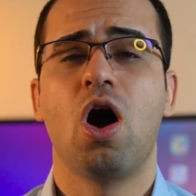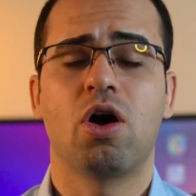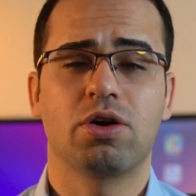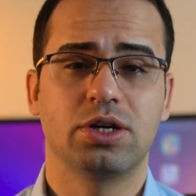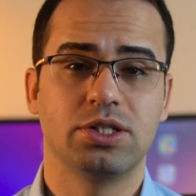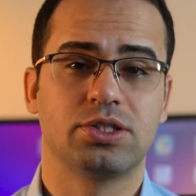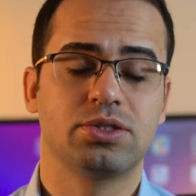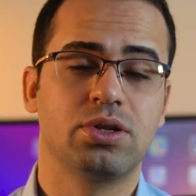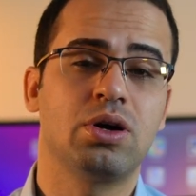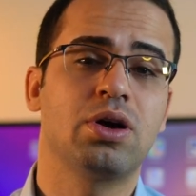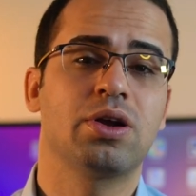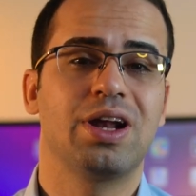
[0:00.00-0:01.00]
are
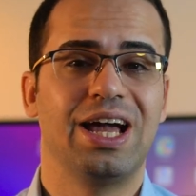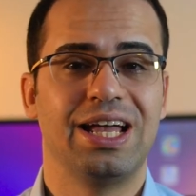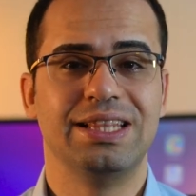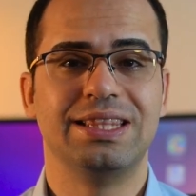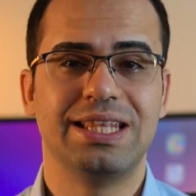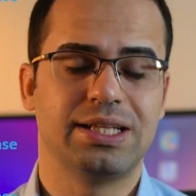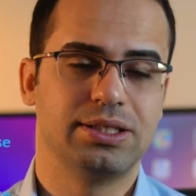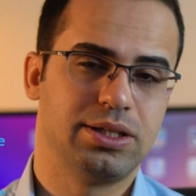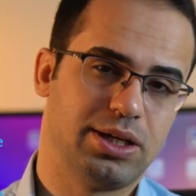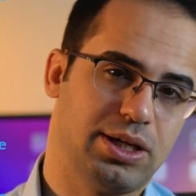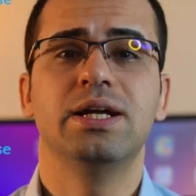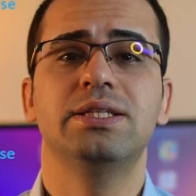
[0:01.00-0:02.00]
star and
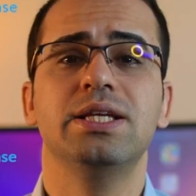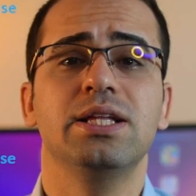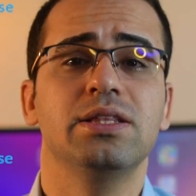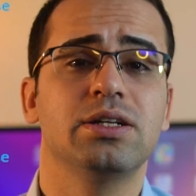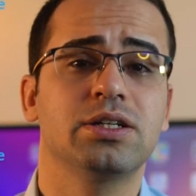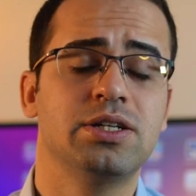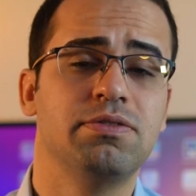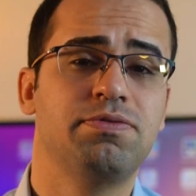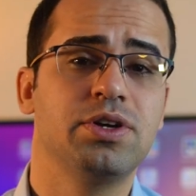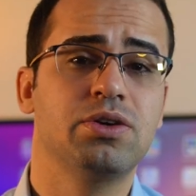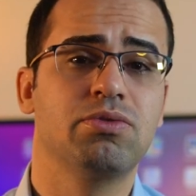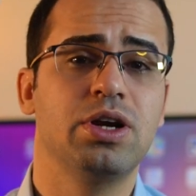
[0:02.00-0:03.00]
delta. A delta
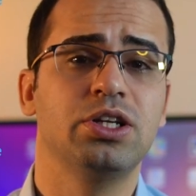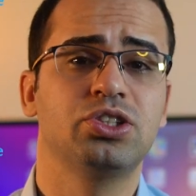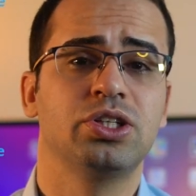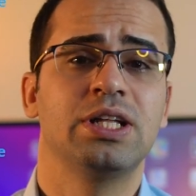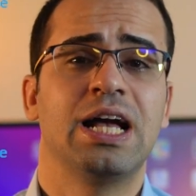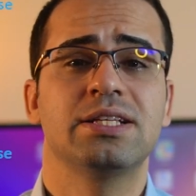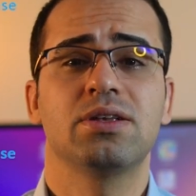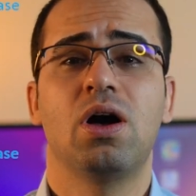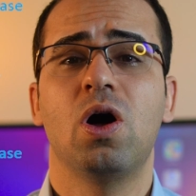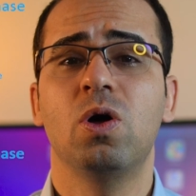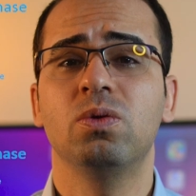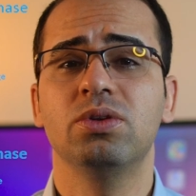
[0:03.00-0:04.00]
configuration has
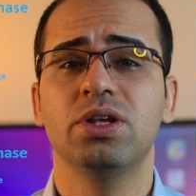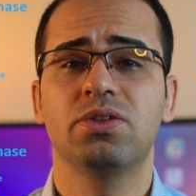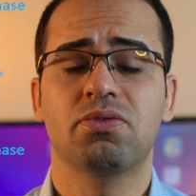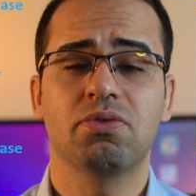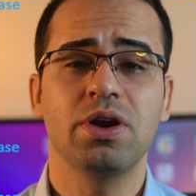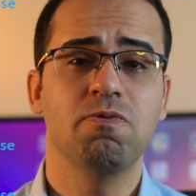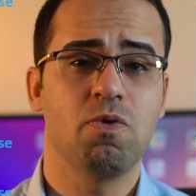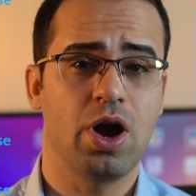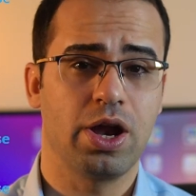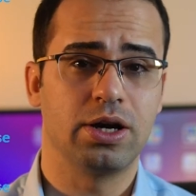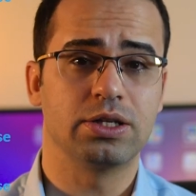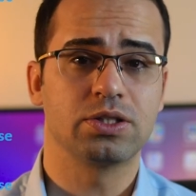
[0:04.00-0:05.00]
only three
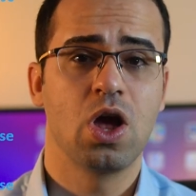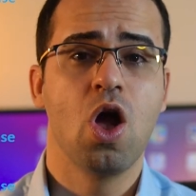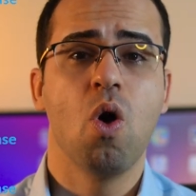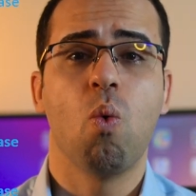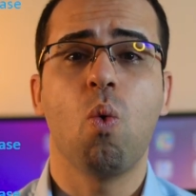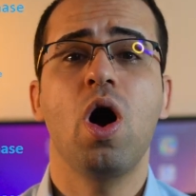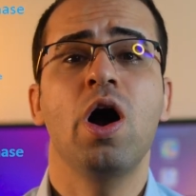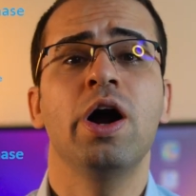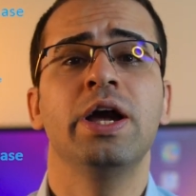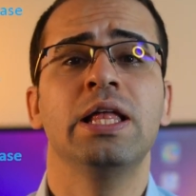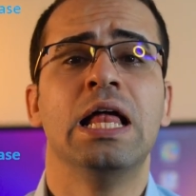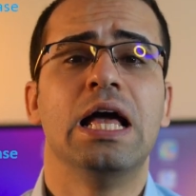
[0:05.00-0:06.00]
wires,
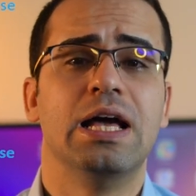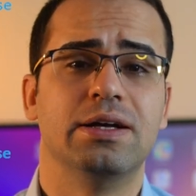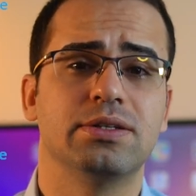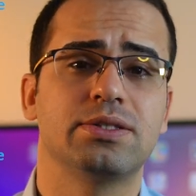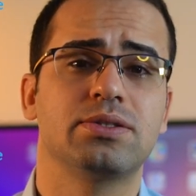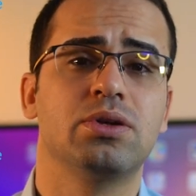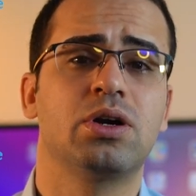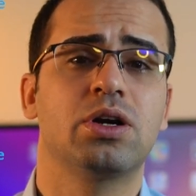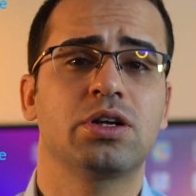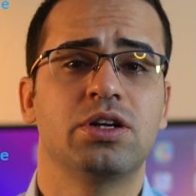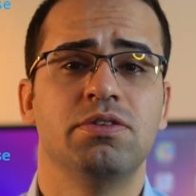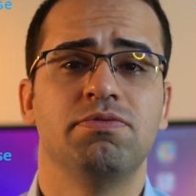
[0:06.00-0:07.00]
while a
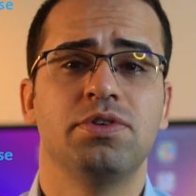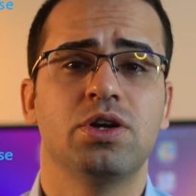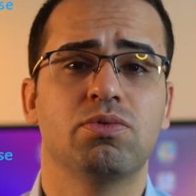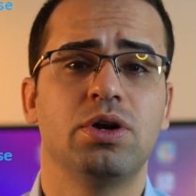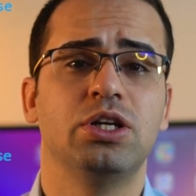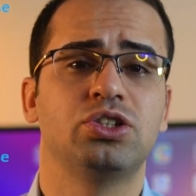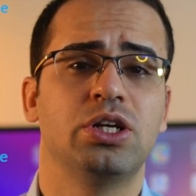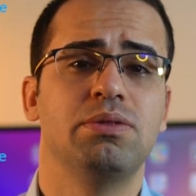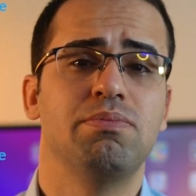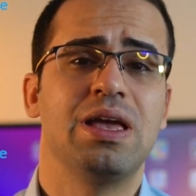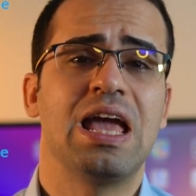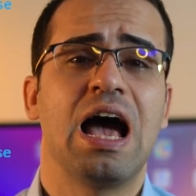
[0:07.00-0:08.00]
star
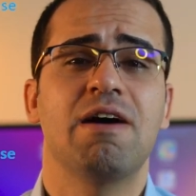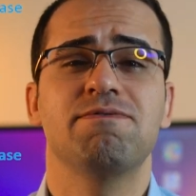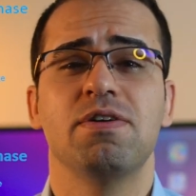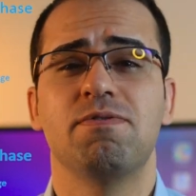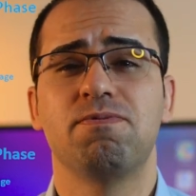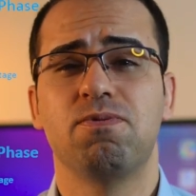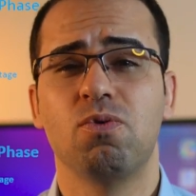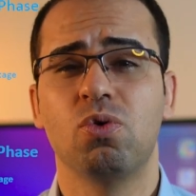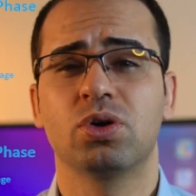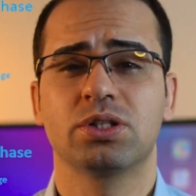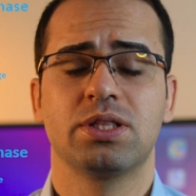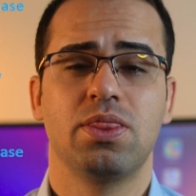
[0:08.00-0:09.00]
configuration may have a
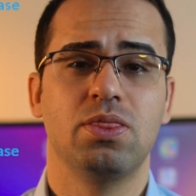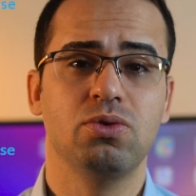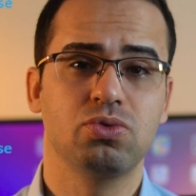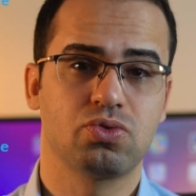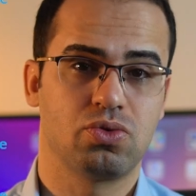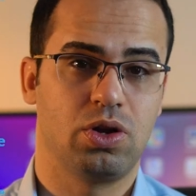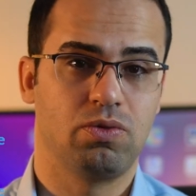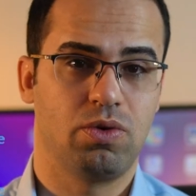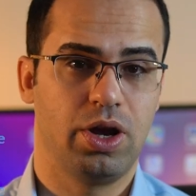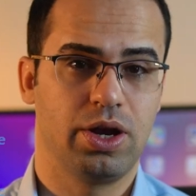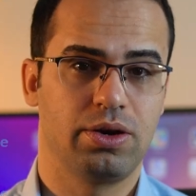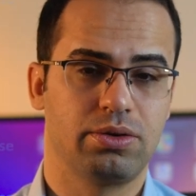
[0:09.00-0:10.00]
fourth neutral
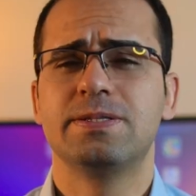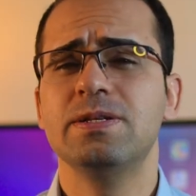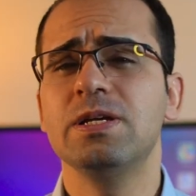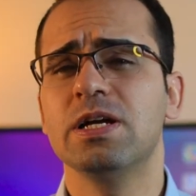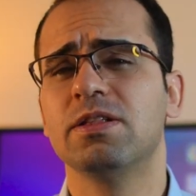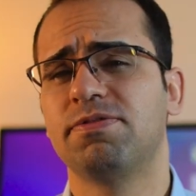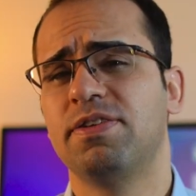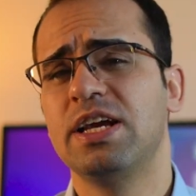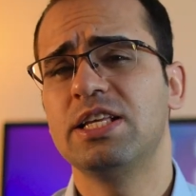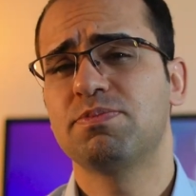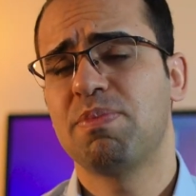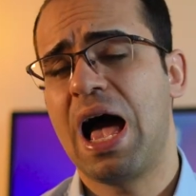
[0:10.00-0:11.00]
wire.
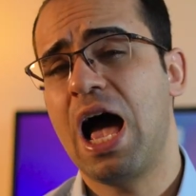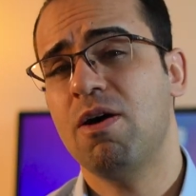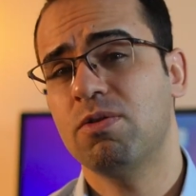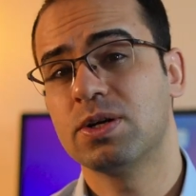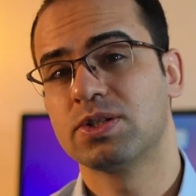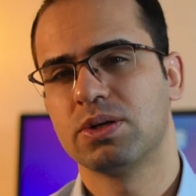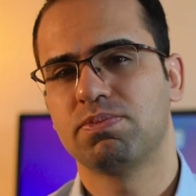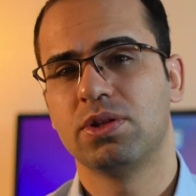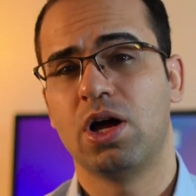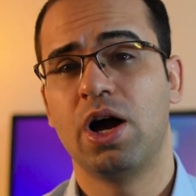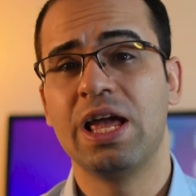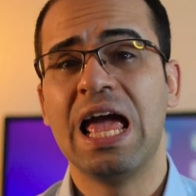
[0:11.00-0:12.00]
Single-phase power
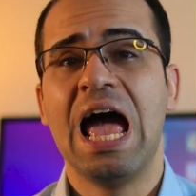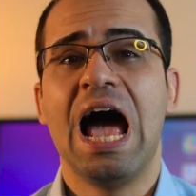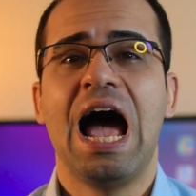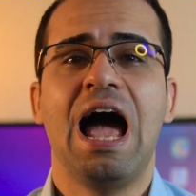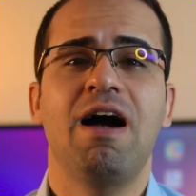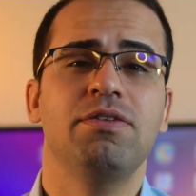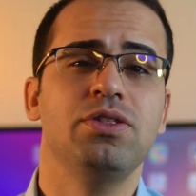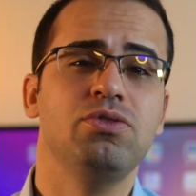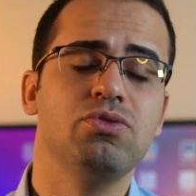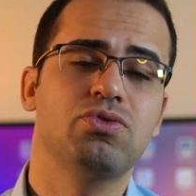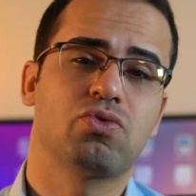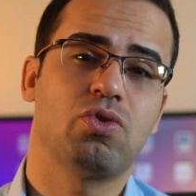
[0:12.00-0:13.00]
supply have a
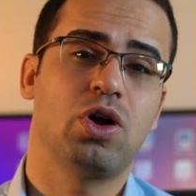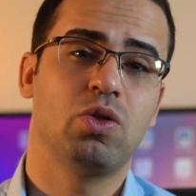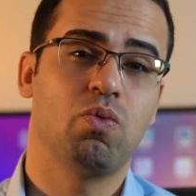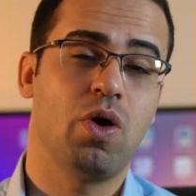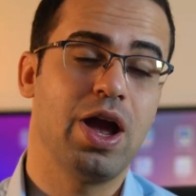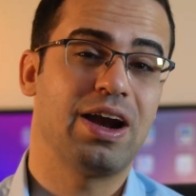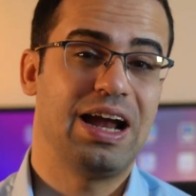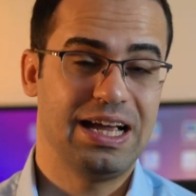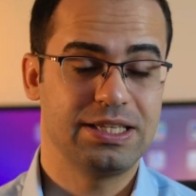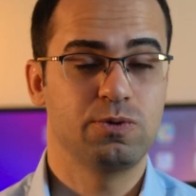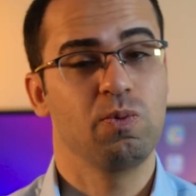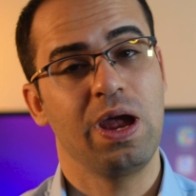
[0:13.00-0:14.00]
neutral wire
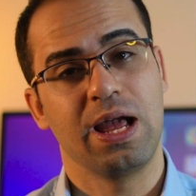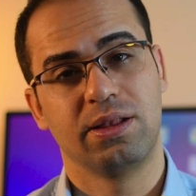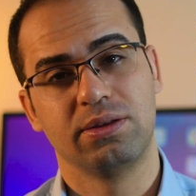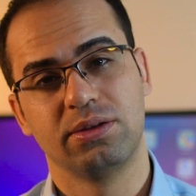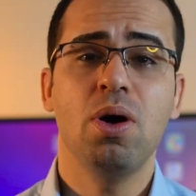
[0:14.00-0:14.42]
as well.